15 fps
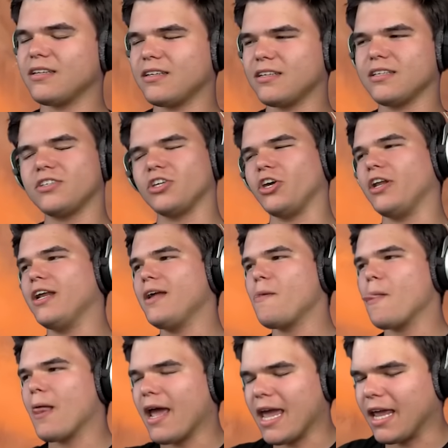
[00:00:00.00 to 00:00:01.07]
impressive. Dude,
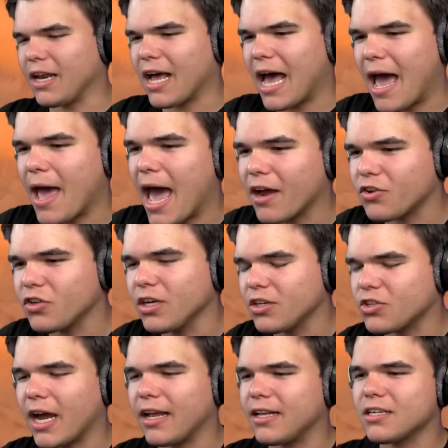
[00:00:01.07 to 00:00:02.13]
and I actually
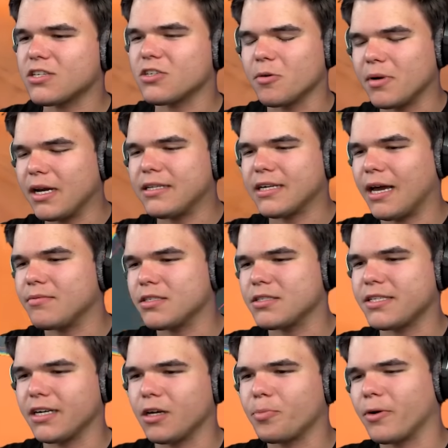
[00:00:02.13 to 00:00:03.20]
tried this so many times in
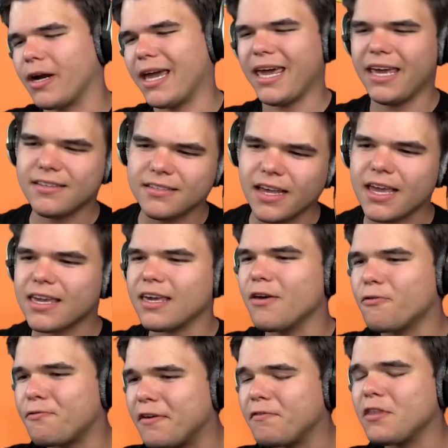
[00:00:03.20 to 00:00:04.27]
single player. It's like a
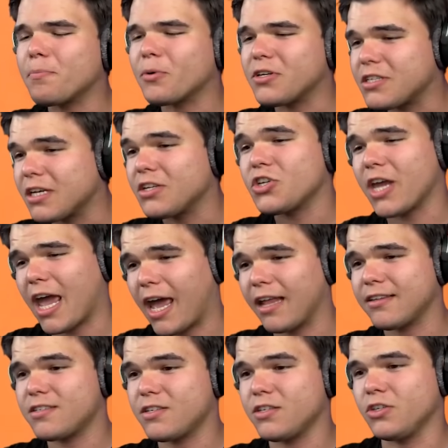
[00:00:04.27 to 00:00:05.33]
50%
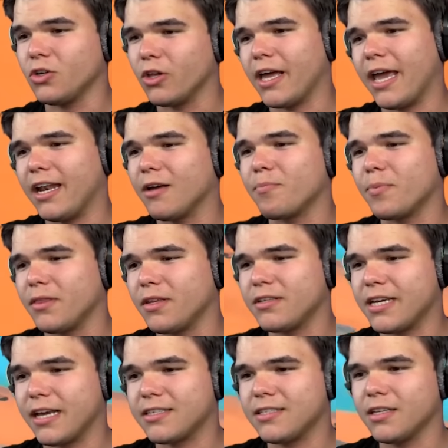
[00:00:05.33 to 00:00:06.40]
chance you'll end up in the
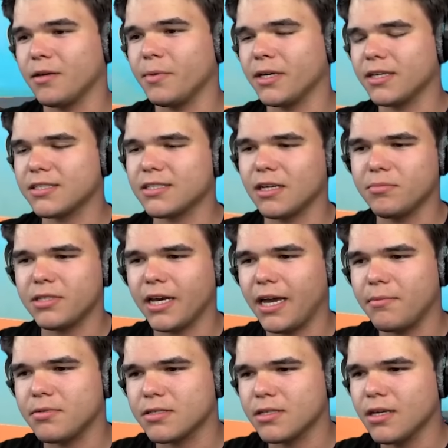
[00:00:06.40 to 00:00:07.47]
Tesla because
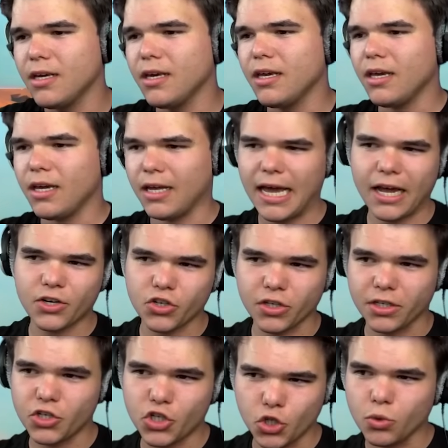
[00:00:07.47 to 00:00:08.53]
sometimes it
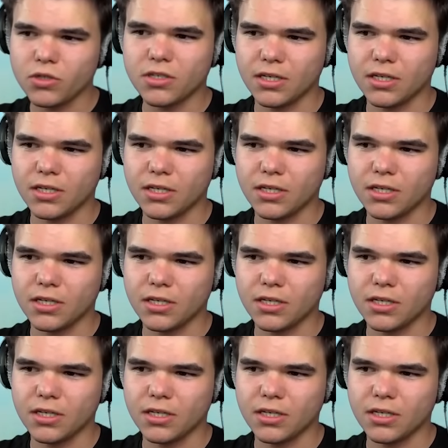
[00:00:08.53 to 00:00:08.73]
actually shoots